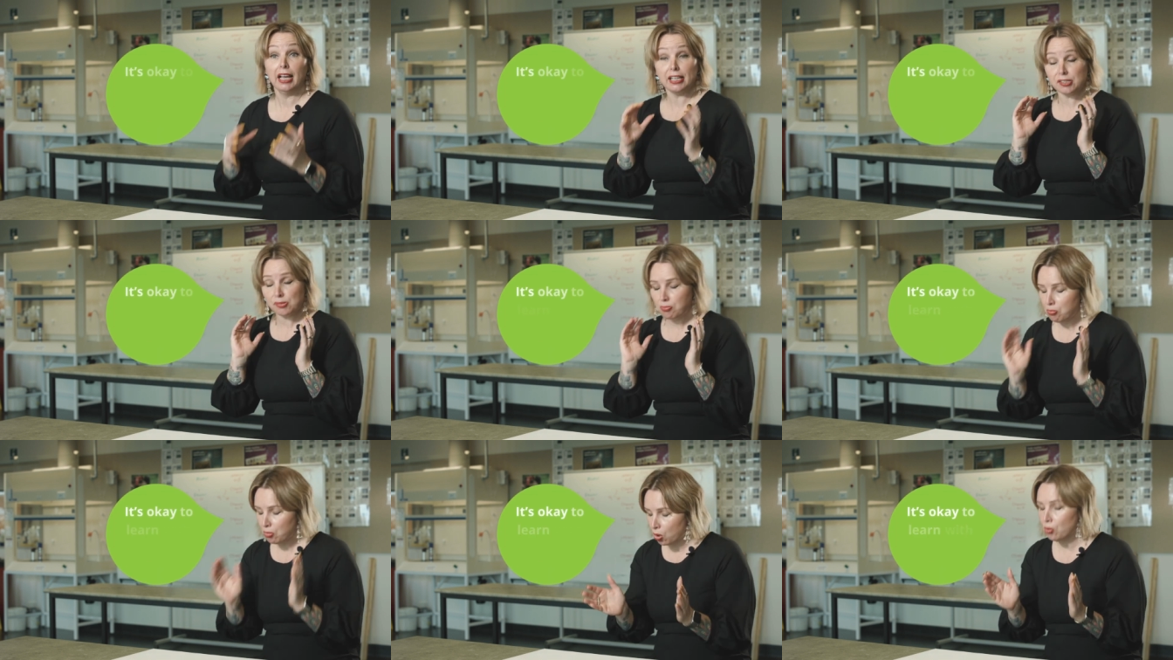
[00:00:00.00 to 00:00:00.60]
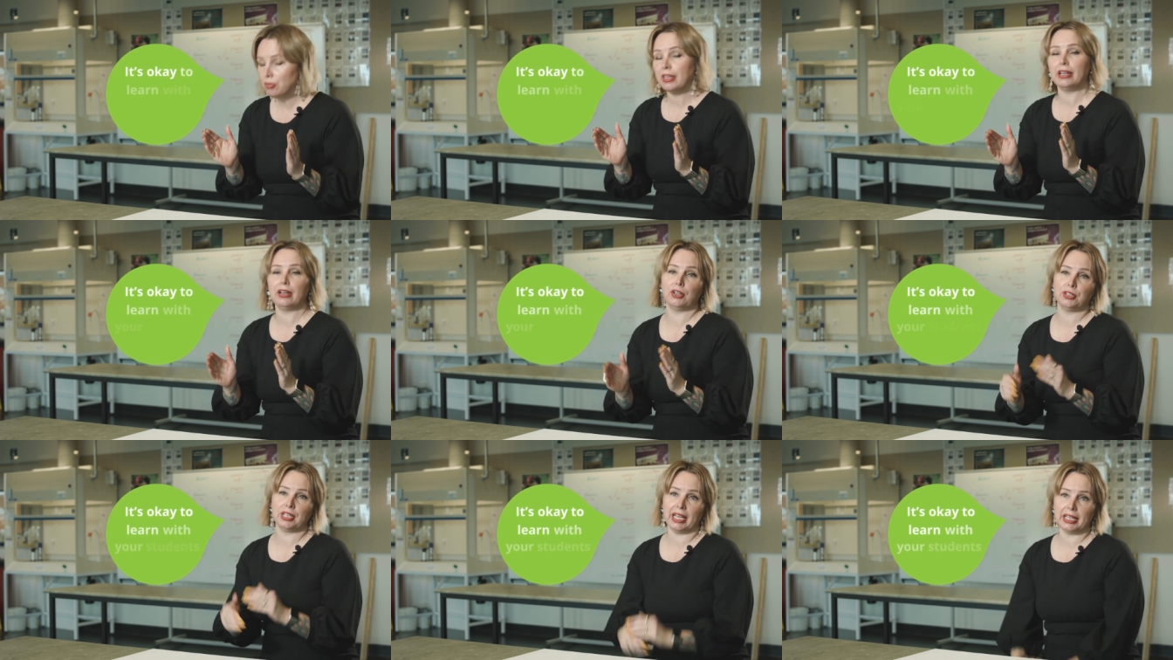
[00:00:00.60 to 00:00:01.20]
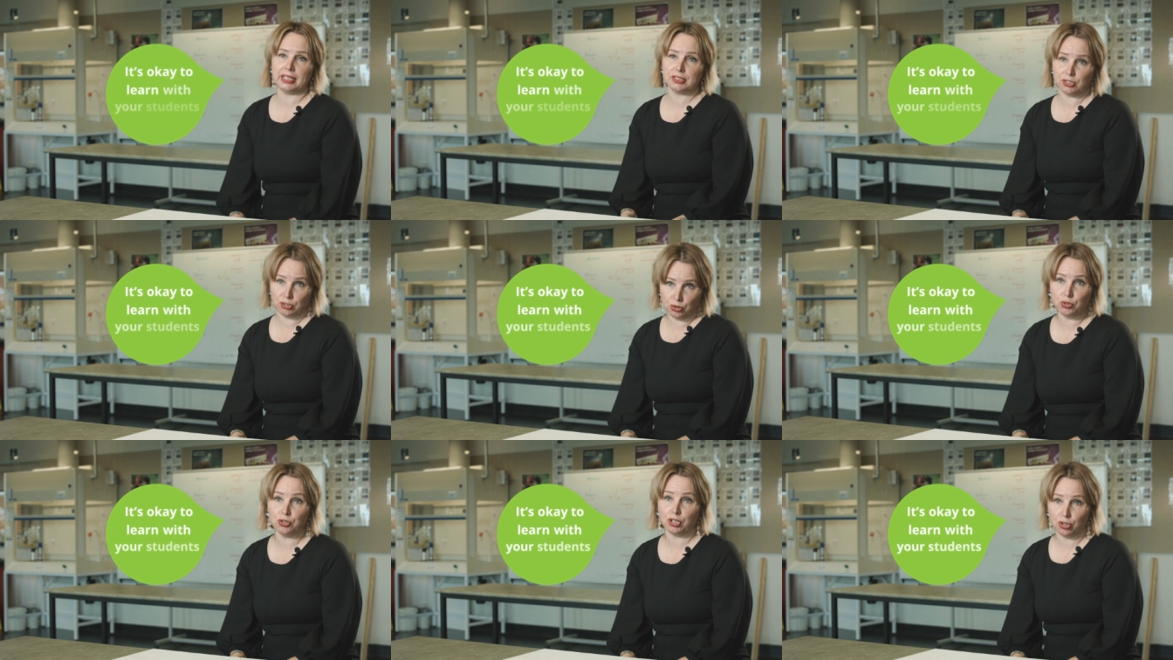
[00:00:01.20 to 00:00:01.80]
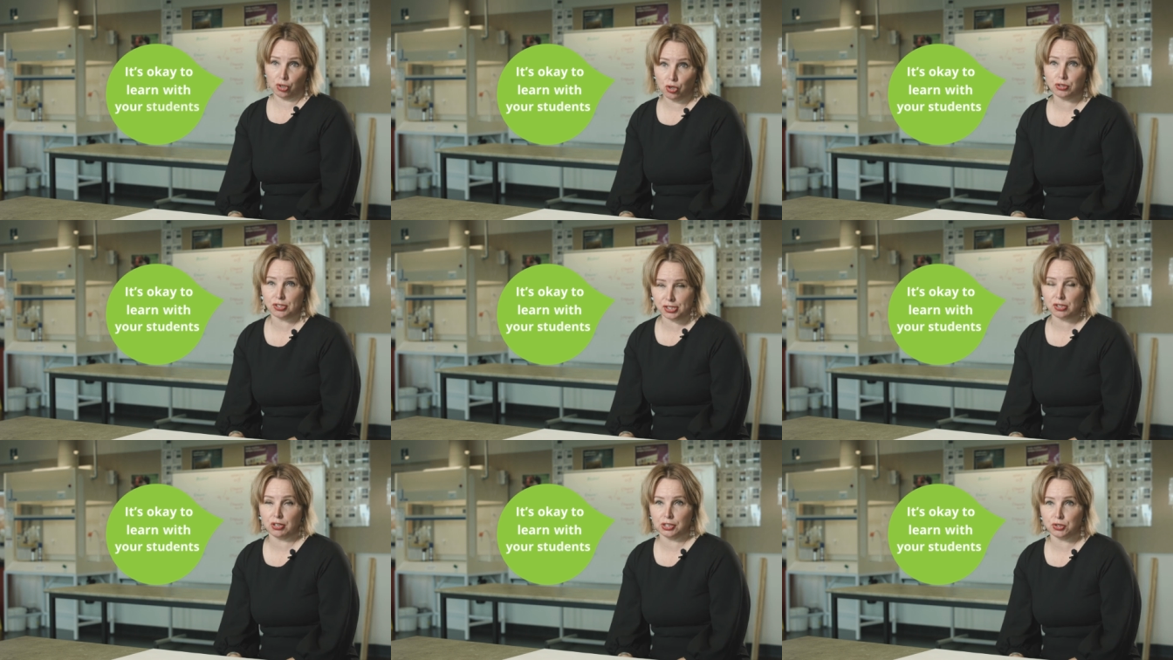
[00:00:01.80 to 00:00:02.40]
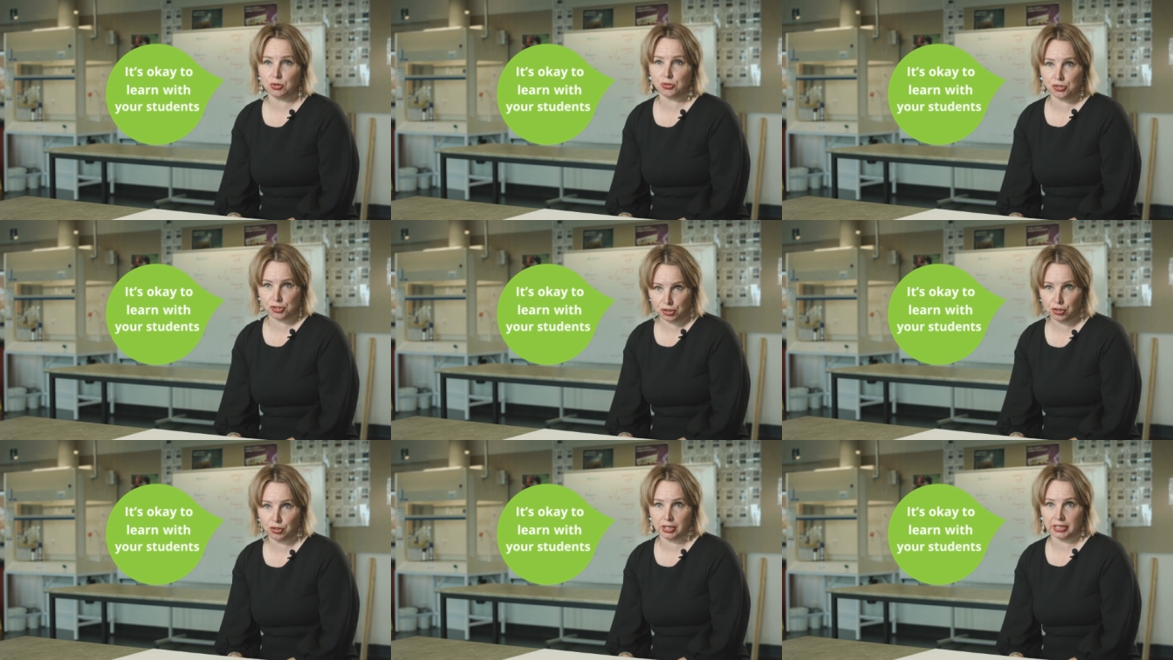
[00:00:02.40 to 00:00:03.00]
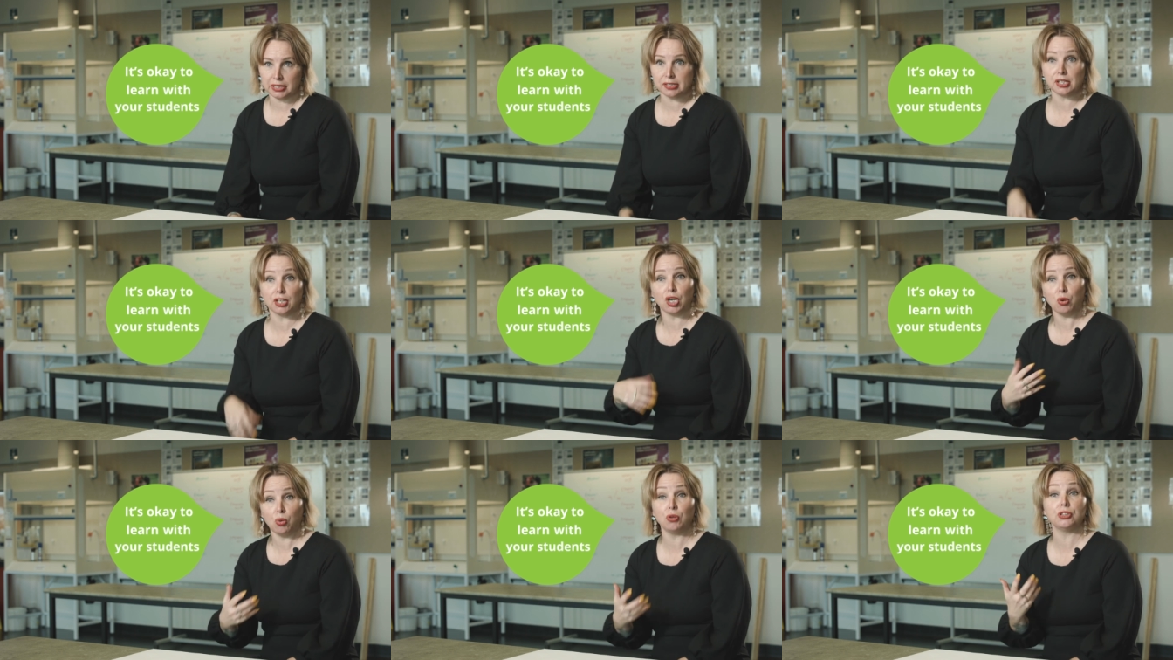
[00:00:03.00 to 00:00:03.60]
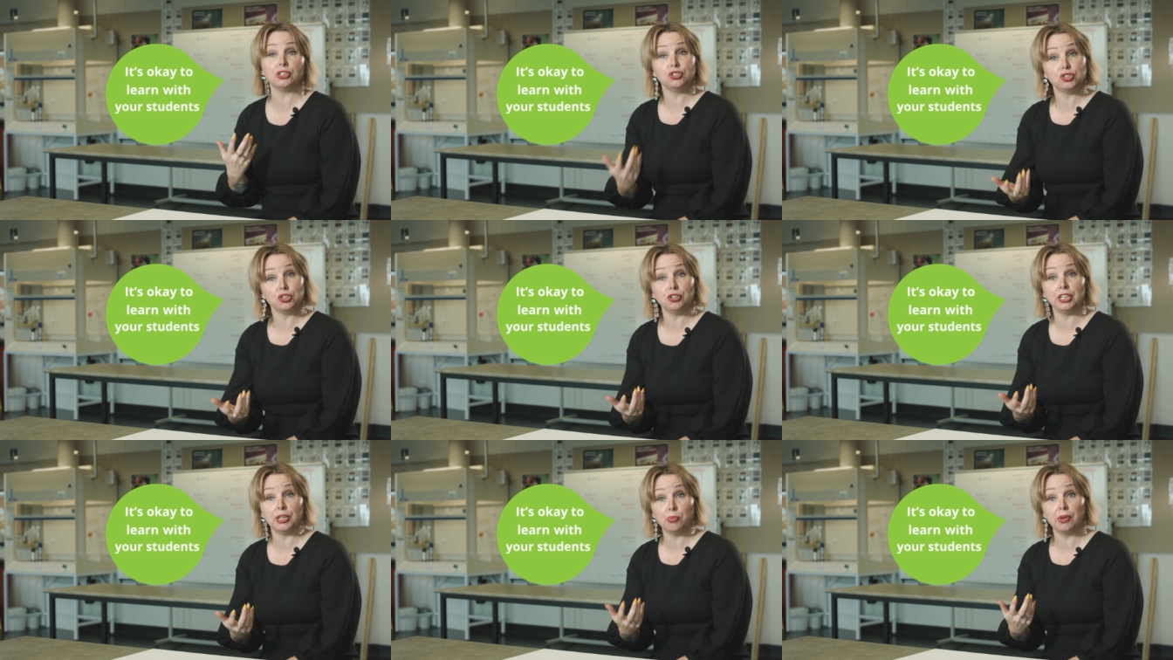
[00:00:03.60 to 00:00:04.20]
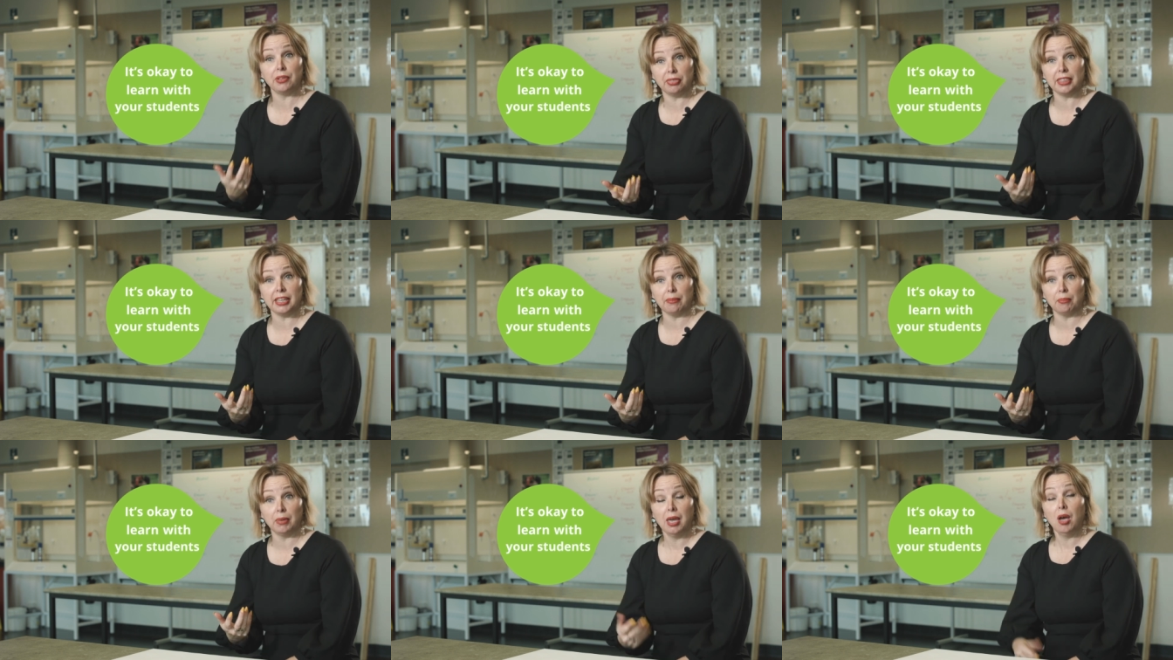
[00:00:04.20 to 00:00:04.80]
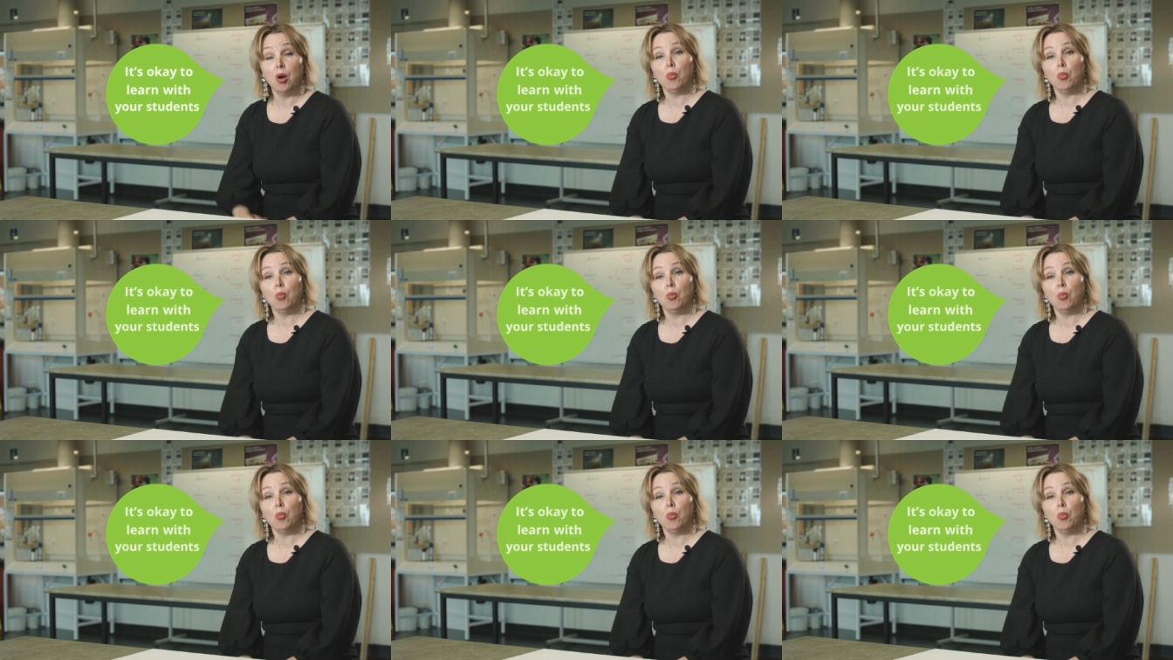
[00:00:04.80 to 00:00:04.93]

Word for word: It's more than okay to learn alongside your students and go on the journey with them.